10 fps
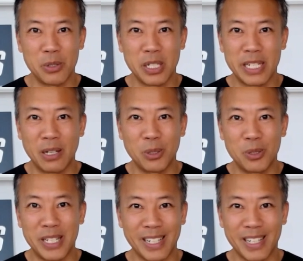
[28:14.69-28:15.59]
You could
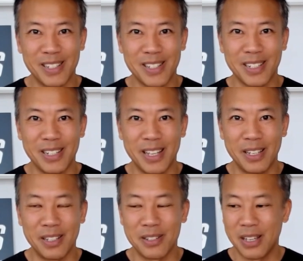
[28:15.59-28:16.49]
download decades in a
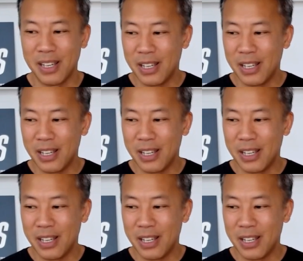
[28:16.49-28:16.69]
days